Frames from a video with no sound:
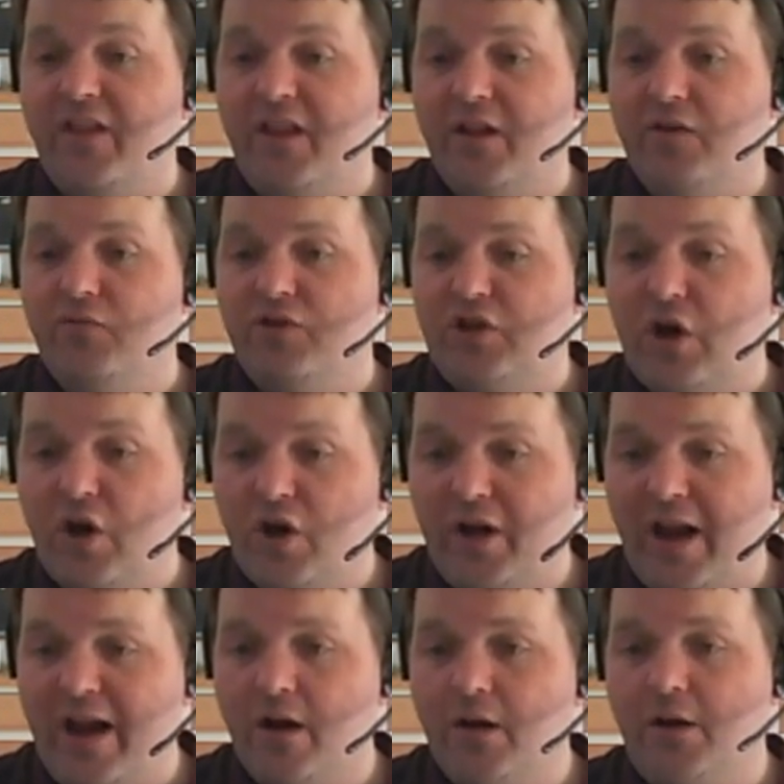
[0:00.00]
the return
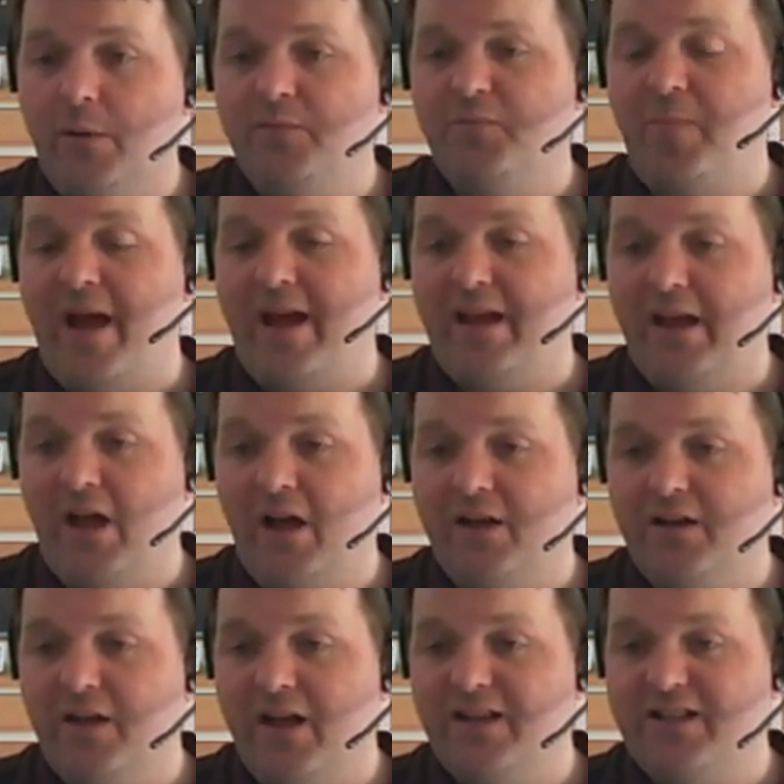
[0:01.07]
air comes back
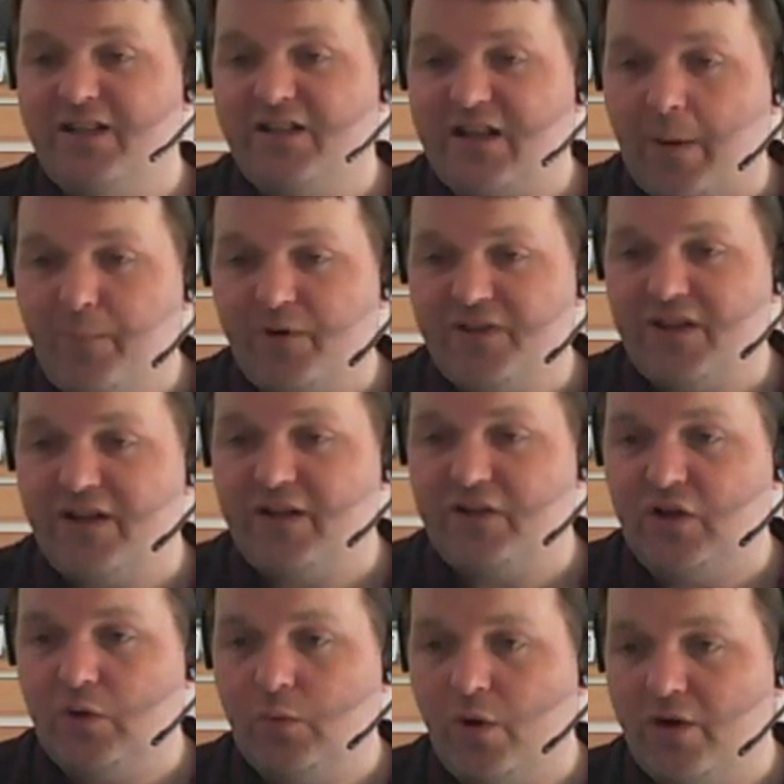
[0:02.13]
on a separate set of
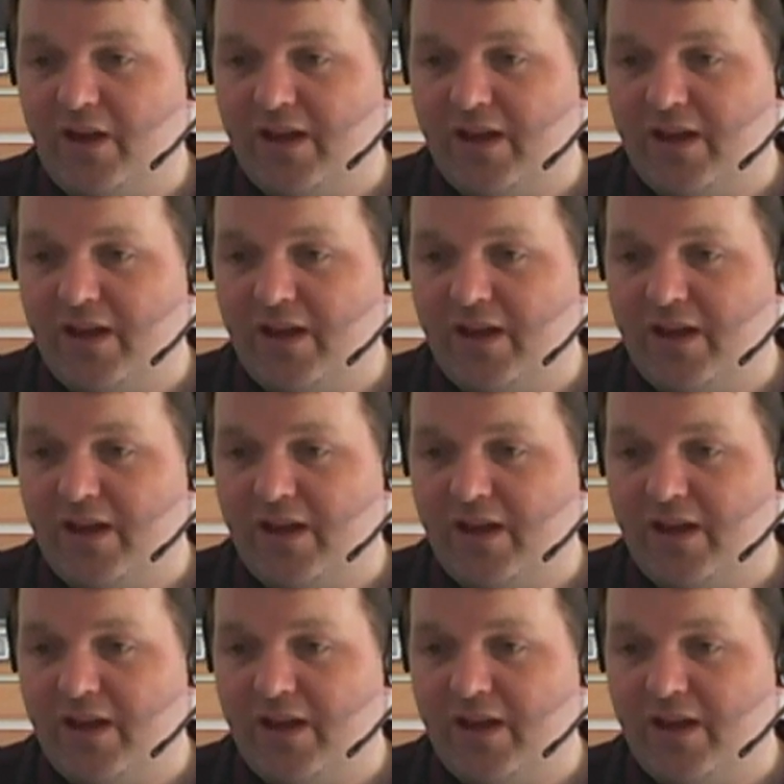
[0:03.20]
ductwork.